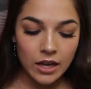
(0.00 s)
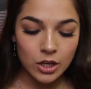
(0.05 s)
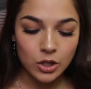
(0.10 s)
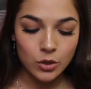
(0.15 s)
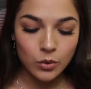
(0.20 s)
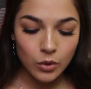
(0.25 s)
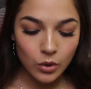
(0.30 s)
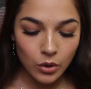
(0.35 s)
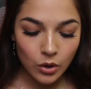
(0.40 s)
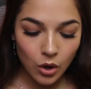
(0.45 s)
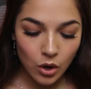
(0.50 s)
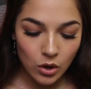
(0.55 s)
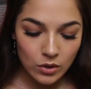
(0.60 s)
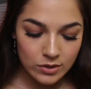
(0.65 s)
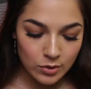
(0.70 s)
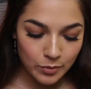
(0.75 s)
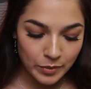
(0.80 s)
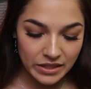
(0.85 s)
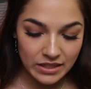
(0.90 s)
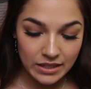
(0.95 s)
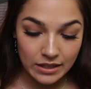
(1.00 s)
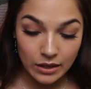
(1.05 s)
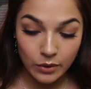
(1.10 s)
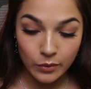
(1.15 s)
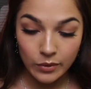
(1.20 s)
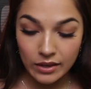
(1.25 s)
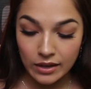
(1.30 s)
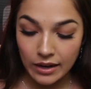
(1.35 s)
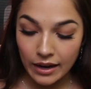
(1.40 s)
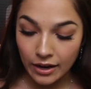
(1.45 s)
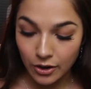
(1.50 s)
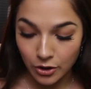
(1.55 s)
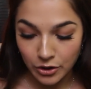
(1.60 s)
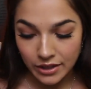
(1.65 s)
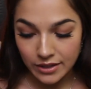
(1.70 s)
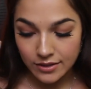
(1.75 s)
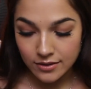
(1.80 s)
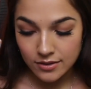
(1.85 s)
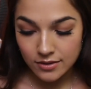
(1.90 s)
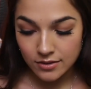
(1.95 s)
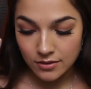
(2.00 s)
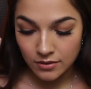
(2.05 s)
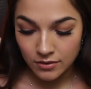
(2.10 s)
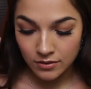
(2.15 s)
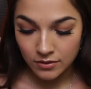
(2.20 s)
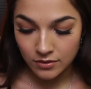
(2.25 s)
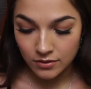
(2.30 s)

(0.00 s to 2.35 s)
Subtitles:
You could also be dealing with an Aries.